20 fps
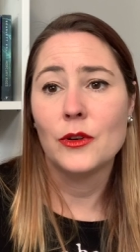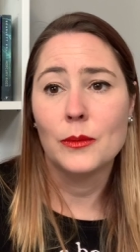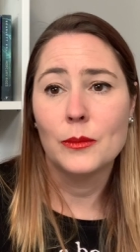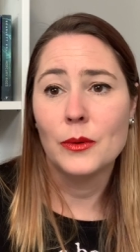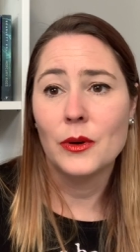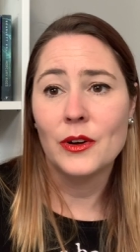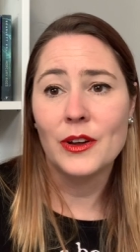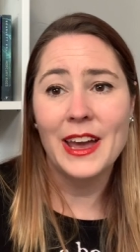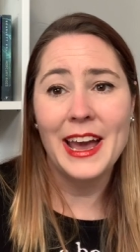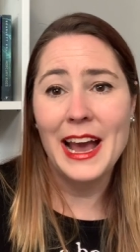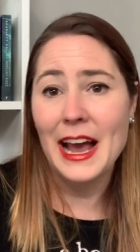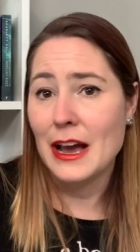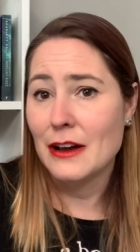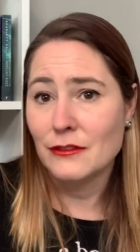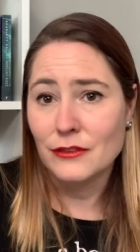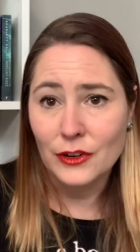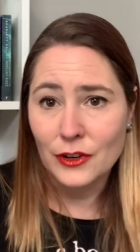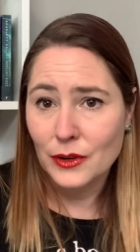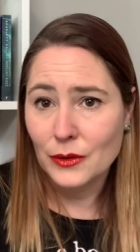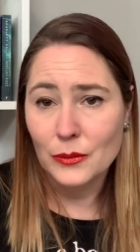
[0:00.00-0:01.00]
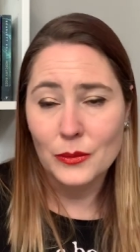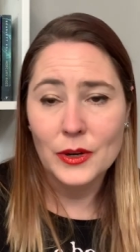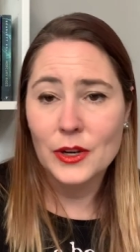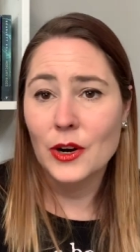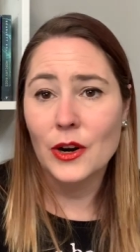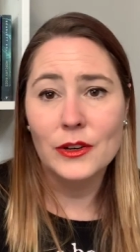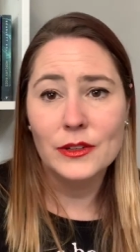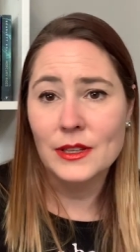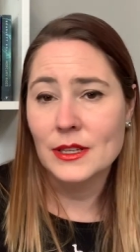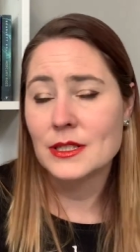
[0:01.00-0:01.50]
book ever,
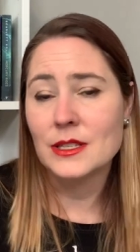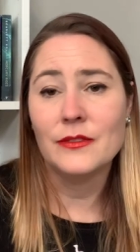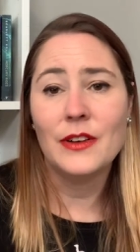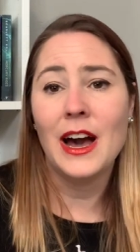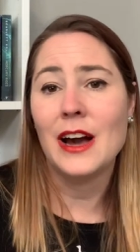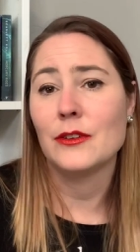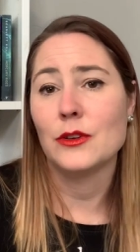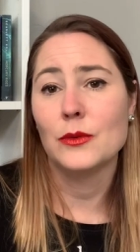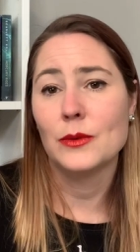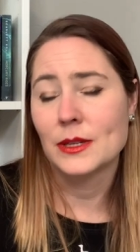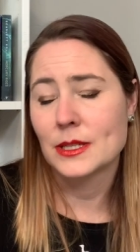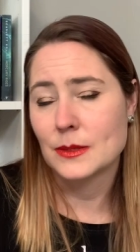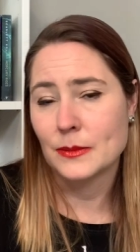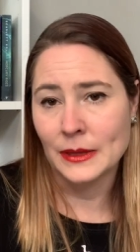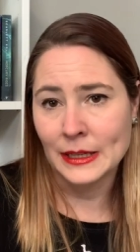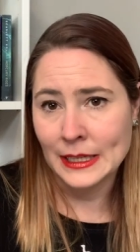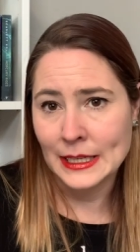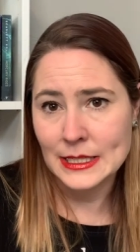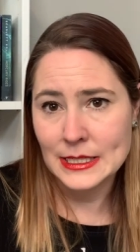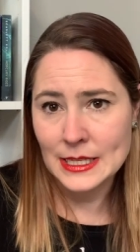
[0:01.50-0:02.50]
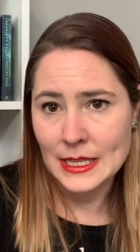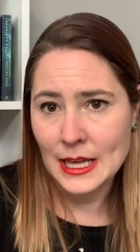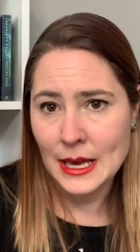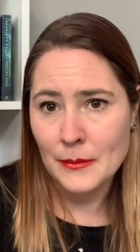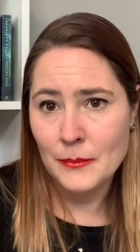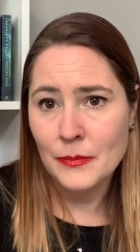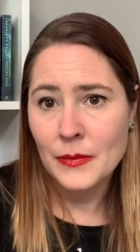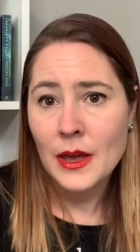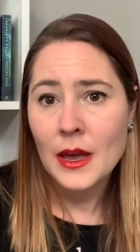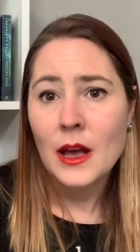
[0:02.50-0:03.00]
regardless of how you explain it to
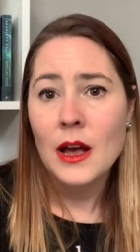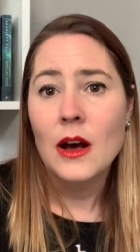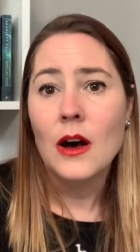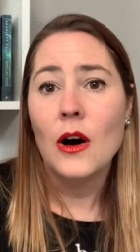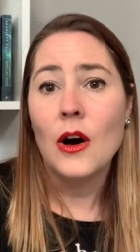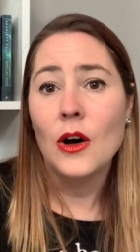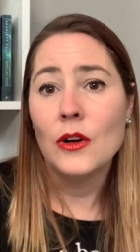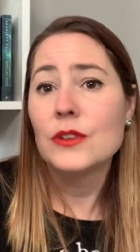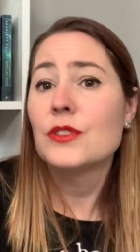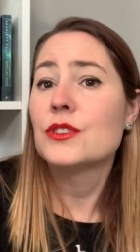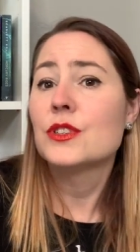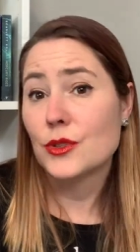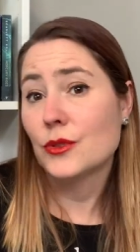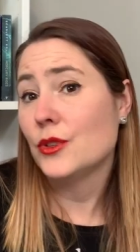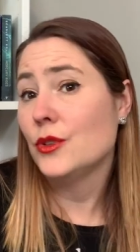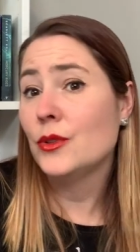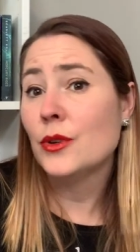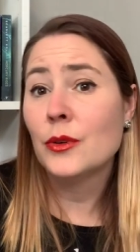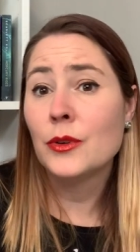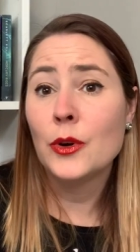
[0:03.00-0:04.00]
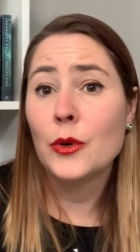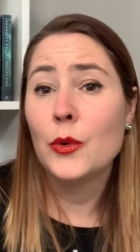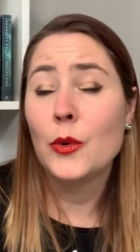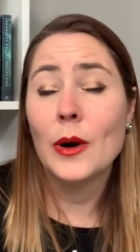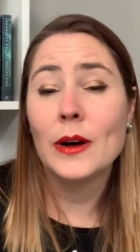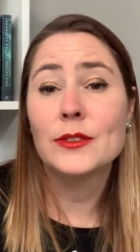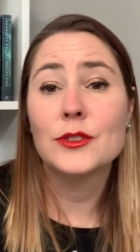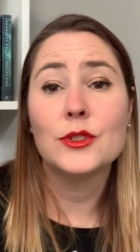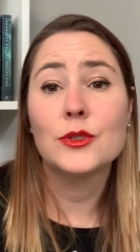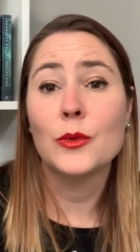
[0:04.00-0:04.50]
them. Also, you don't know who
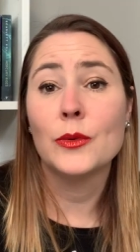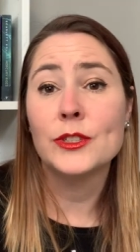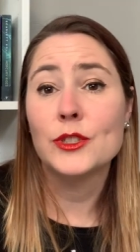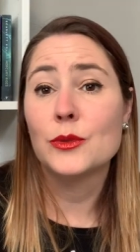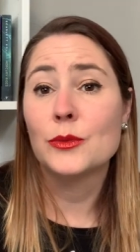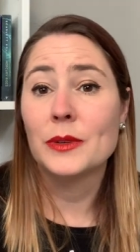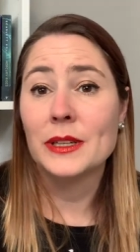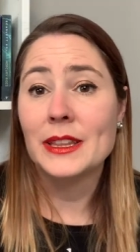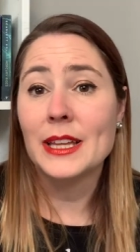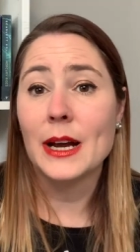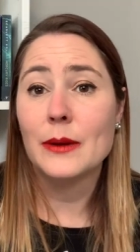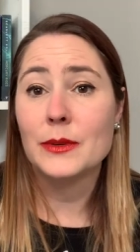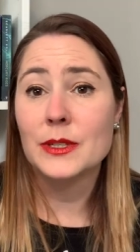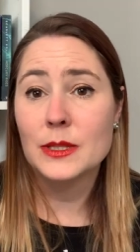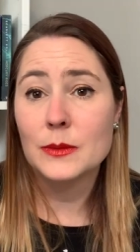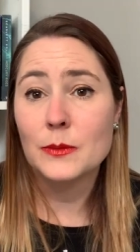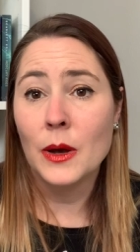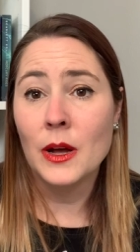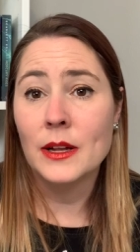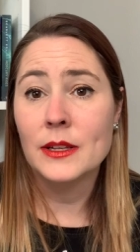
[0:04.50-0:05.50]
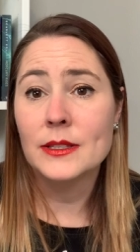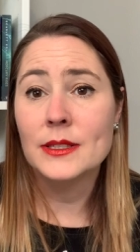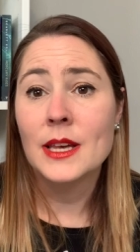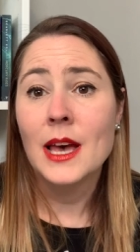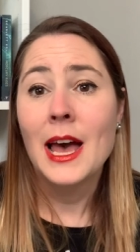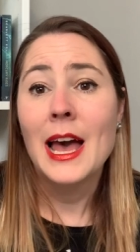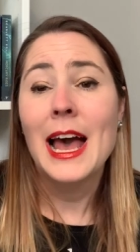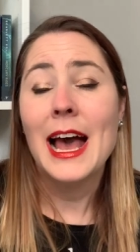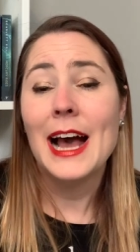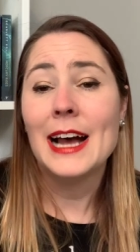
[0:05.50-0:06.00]
else is going to read that response.
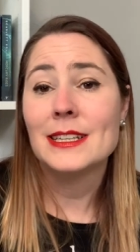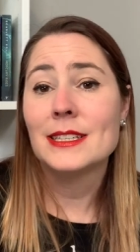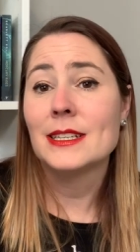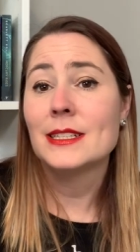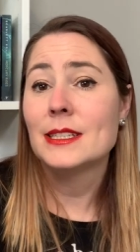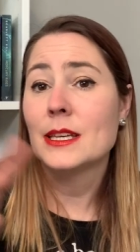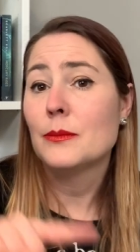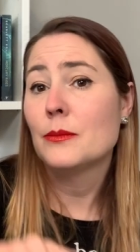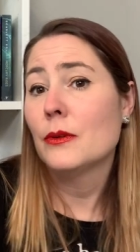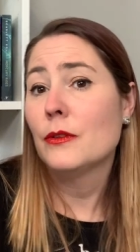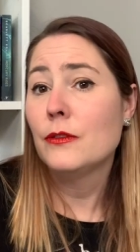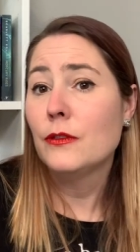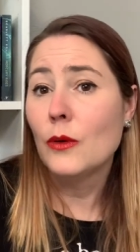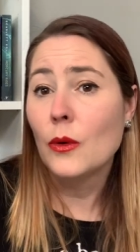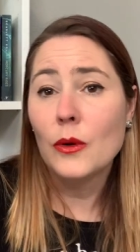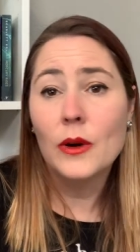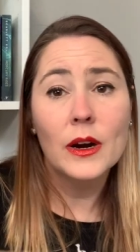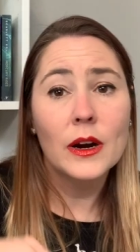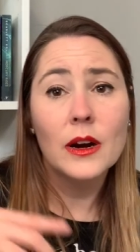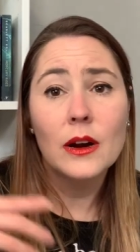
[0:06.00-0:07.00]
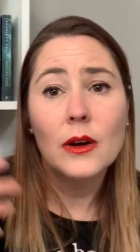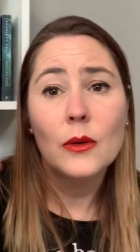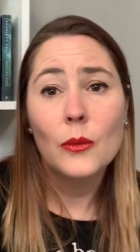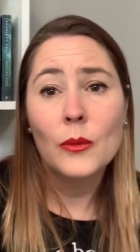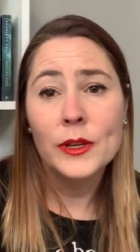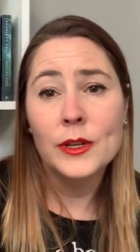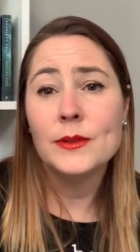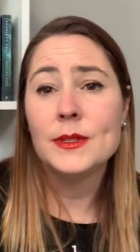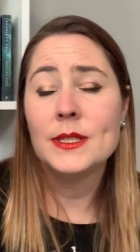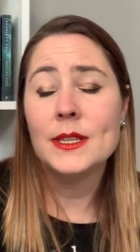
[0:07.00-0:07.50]
As I said before,
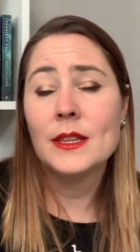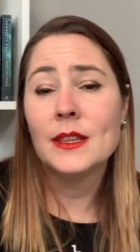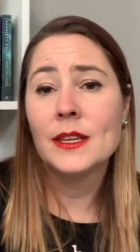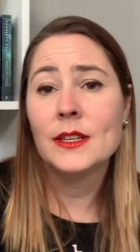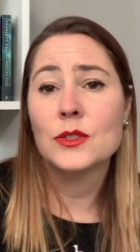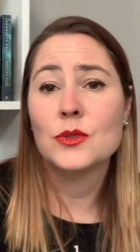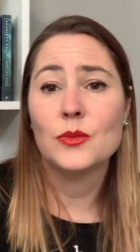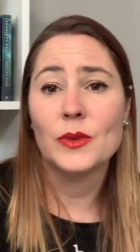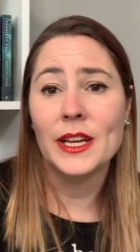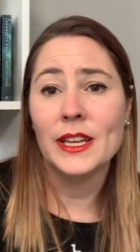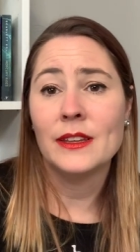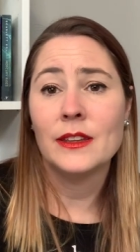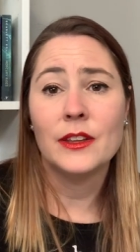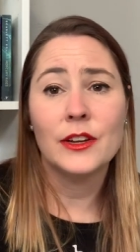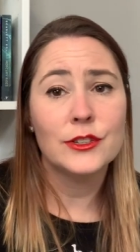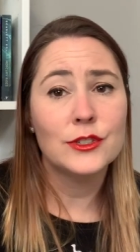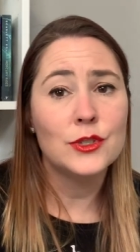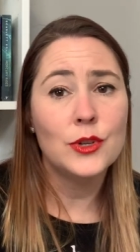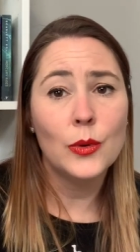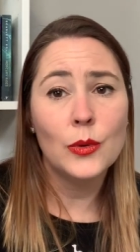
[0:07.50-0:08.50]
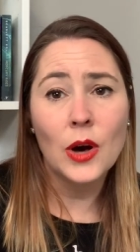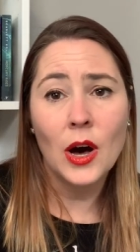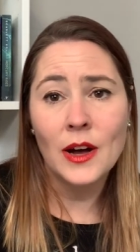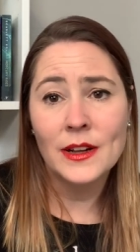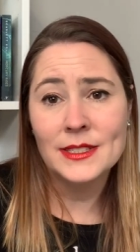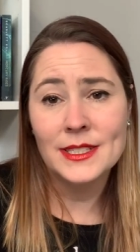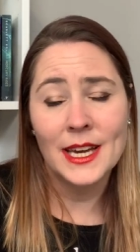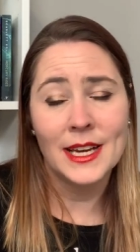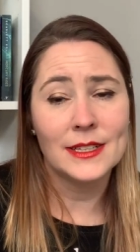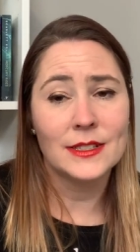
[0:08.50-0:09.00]
when you see things written, there's no
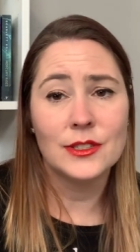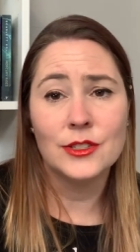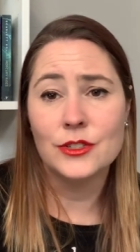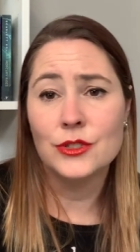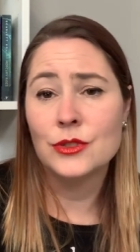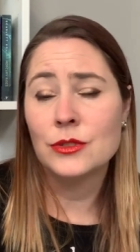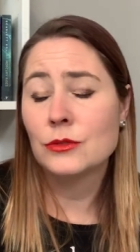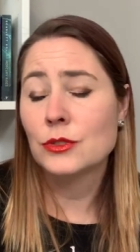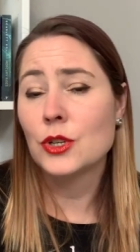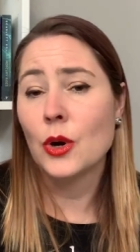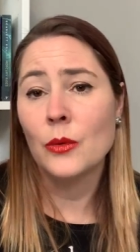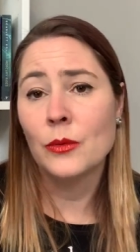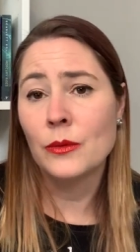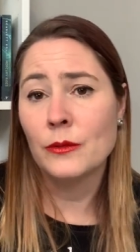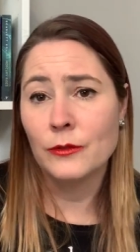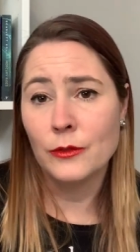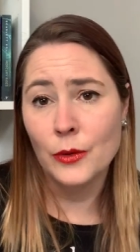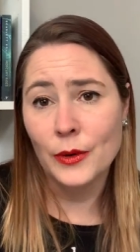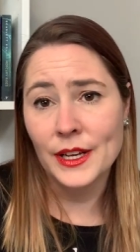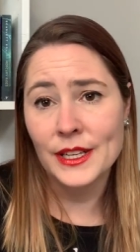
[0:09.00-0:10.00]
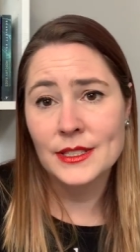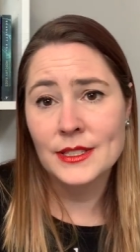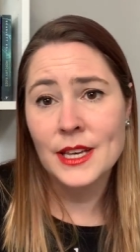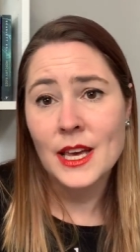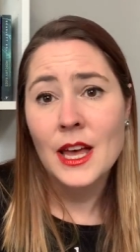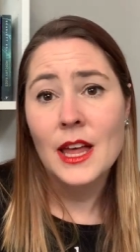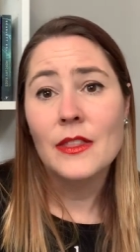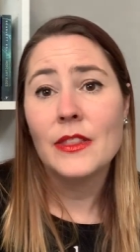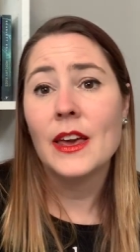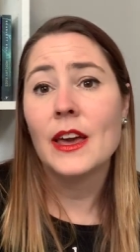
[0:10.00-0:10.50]
context, there's no tone of voice.
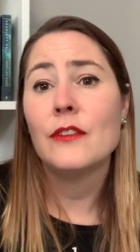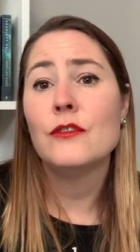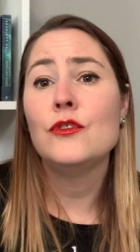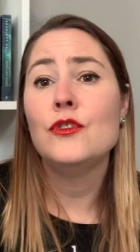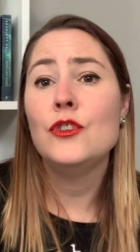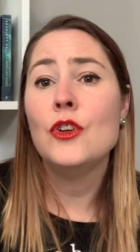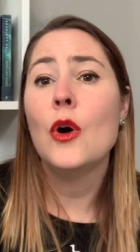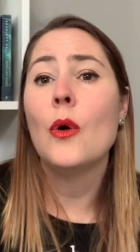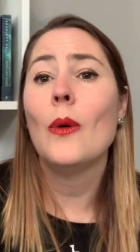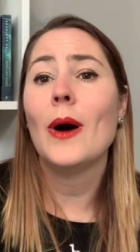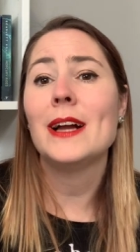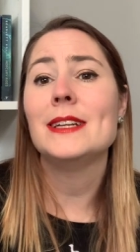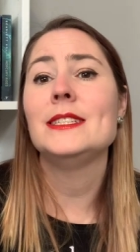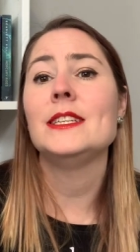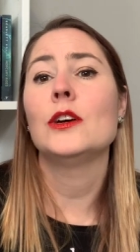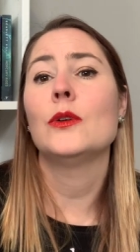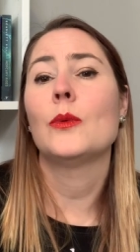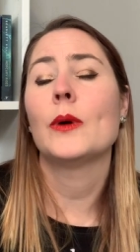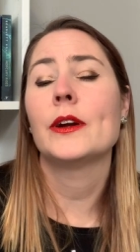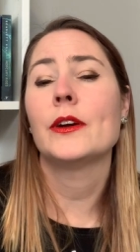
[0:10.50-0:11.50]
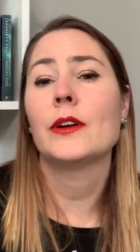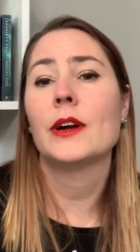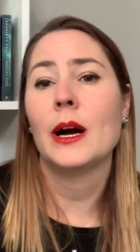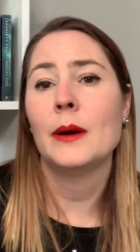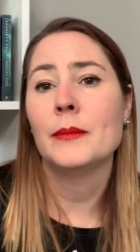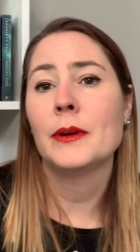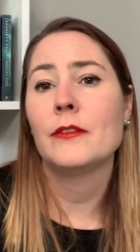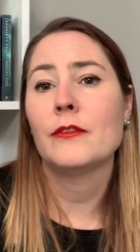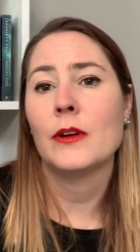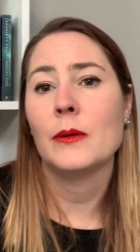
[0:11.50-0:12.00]
They have no idea where you're
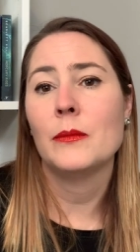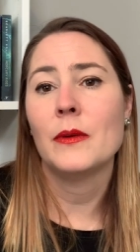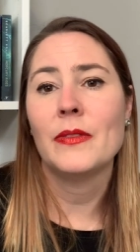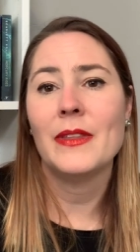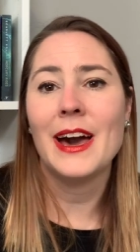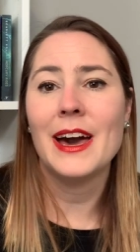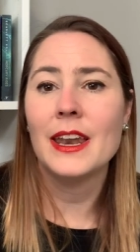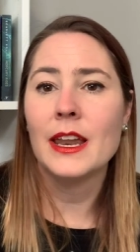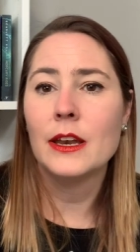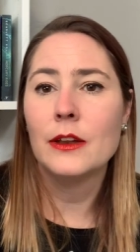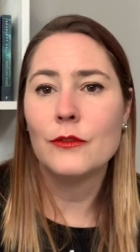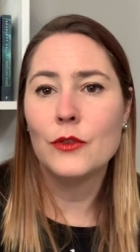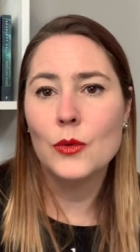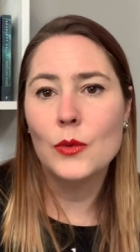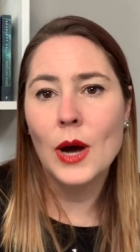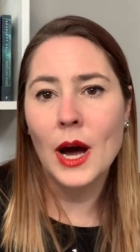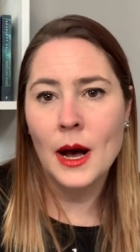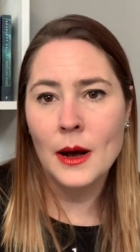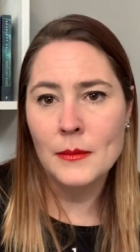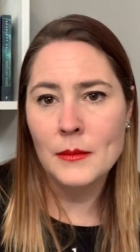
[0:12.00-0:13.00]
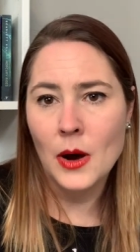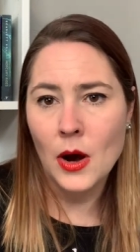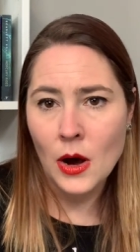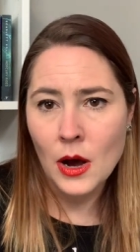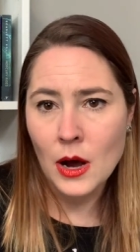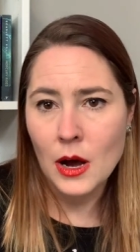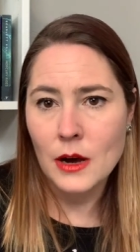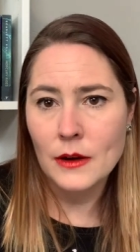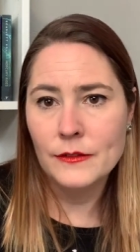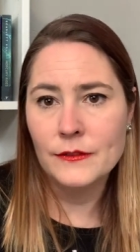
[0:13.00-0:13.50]
coming from with that. And if you come
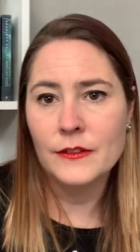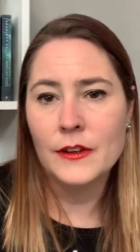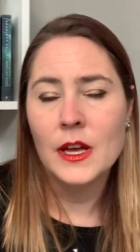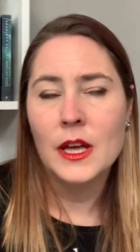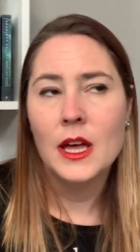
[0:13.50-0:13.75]
off